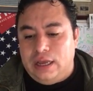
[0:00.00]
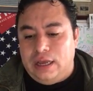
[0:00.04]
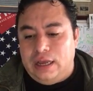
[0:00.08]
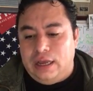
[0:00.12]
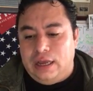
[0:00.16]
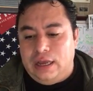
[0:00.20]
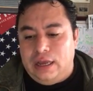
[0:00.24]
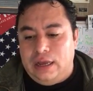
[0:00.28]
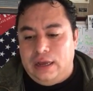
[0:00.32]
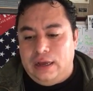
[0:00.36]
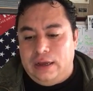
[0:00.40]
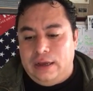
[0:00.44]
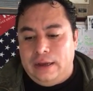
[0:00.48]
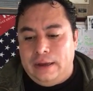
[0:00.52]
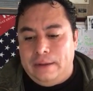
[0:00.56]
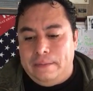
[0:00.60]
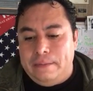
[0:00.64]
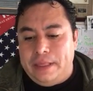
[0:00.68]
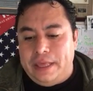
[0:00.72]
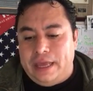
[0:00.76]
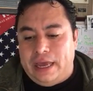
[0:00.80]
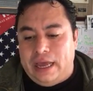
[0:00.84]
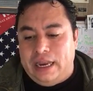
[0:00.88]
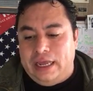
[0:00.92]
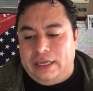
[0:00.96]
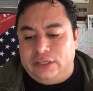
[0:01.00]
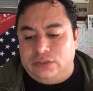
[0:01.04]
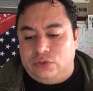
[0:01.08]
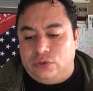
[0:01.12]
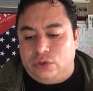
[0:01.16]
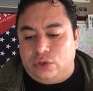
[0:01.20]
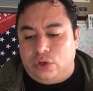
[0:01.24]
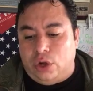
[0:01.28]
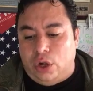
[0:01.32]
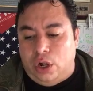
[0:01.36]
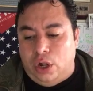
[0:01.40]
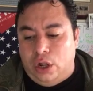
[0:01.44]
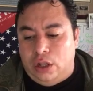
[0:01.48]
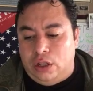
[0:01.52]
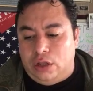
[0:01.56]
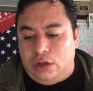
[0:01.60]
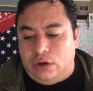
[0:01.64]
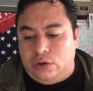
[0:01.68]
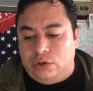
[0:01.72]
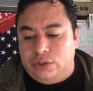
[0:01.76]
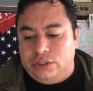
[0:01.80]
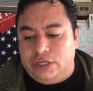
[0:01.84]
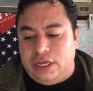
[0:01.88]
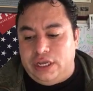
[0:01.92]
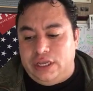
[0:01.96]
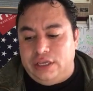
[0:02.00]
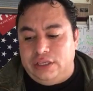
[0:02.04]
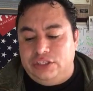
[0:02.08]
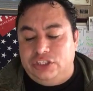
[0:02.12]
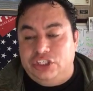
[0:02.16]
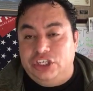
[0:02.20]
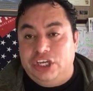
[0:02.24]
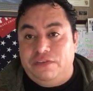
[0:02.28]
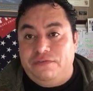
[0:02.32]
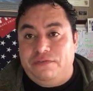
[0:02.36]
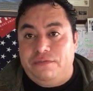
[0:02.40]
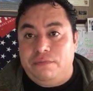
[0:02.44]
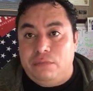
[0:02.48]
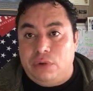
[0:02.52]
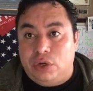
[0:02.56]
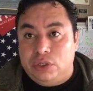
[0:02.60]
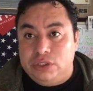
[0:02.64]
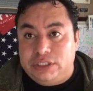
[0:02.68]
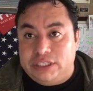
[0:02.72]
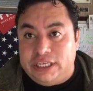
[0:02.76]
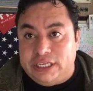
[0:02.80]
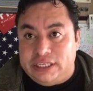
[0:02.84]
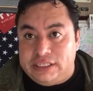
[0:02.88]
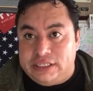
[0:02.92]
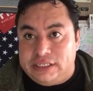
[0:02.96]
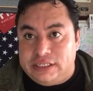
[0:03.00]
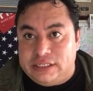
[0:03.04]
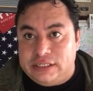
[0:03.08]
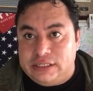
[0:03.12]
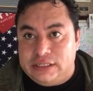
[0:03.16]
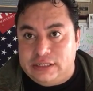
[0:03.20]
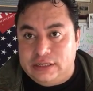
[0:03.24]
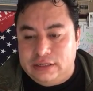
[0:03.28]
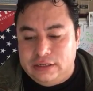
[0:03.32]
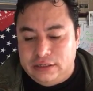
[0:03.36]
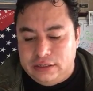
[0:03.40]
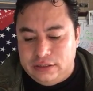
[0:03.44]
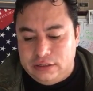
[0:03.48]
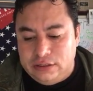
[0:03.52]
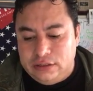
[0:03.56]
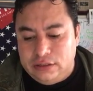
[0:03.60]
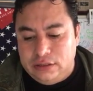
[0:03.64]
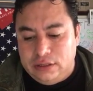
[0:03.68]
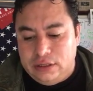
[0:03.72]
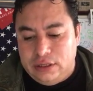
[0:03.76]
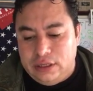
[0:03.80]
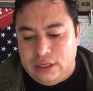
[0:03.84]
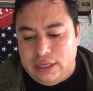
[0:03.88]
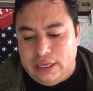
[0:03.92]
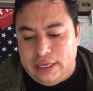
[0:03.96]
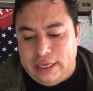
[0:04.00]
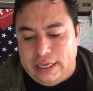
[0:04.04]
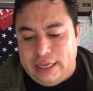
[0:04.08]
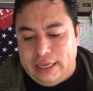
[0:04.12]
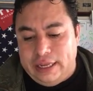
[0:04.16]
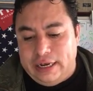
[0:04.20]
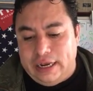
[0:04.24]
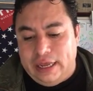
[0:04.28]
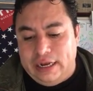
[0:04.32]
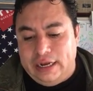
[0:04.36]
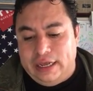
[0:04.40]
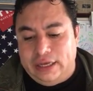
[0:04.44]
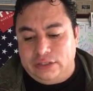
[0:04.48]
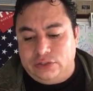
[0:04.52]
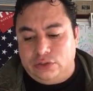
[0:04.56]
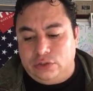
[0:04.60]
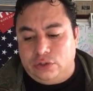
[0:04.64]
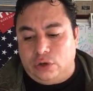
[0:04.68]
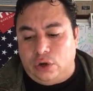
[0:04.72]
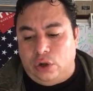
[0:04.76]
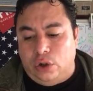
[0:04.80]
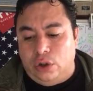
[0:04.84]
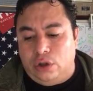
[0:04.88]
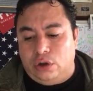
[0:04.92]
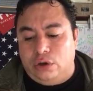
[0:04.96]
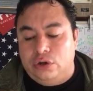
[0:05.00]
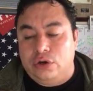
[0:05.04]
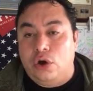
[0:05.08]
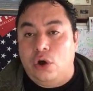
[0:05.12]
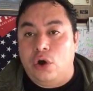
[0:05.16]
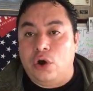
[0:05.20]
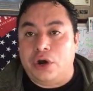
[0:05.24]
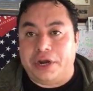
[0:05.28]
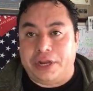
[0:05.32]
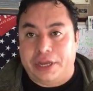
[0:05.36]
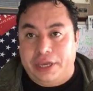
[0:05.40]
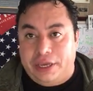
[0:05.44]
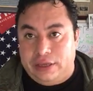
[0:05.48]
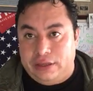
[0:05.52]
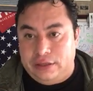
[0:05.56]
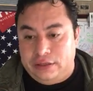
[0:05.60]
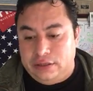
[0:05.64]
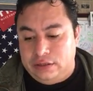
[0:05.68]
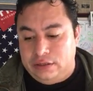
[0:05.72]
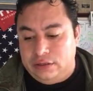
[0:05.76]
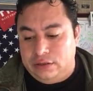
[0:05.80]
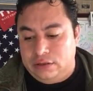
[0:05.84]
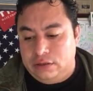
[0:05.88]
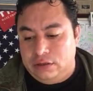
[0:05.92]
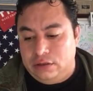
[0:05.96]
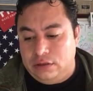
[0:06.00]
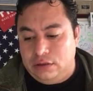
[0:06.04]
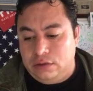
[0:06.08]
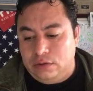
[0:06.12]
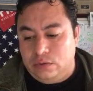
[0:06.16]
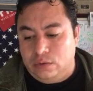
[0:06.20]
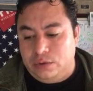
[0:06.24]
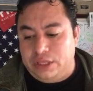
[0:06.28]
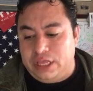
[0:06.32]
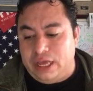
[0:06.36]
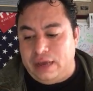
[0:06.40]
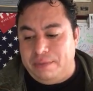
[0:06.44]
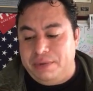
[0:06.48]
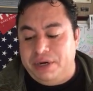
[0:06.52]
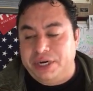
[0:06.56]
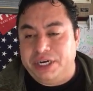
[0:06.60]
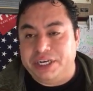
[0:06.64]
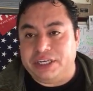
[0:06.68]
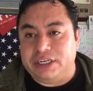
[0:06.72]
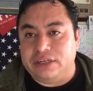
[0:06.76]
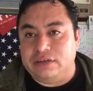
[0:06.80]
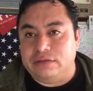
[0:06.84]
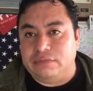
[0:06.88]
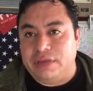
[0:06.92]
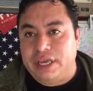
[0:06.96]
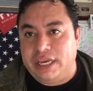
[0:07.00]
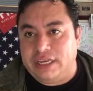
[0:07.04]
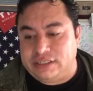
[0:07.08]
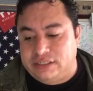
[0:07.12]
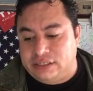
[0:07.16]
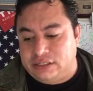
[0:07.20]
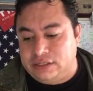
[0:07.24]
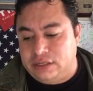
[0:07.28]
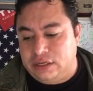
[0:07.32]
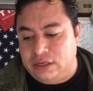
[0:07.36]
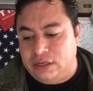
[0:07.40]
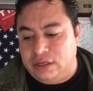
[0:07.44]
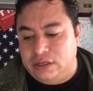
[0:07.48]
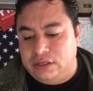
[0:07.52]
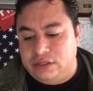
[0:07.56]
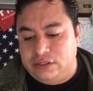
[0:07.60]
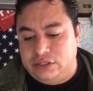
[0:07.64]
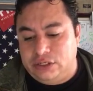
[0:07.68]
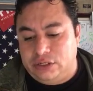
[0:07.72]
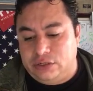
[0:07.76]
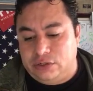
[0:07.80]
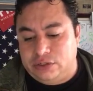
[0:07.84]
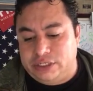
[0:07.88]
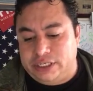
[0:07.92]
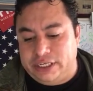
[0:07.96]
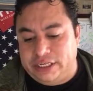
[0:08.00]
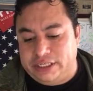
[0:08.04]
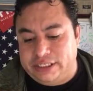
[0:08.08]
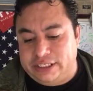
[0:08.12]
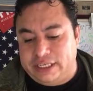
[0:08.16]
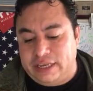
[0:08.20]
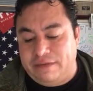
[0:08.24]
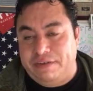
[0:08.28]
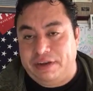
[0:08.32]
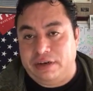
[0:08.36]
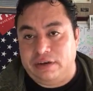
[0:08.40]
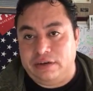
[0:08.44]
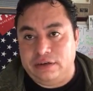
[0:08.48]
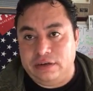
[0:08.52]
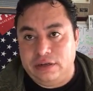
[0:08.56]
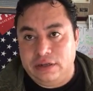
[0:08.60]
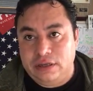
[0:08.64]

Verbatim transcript: Uh, I like to call on Jeff Montes. And I like to call on Jorge with American Mex 067.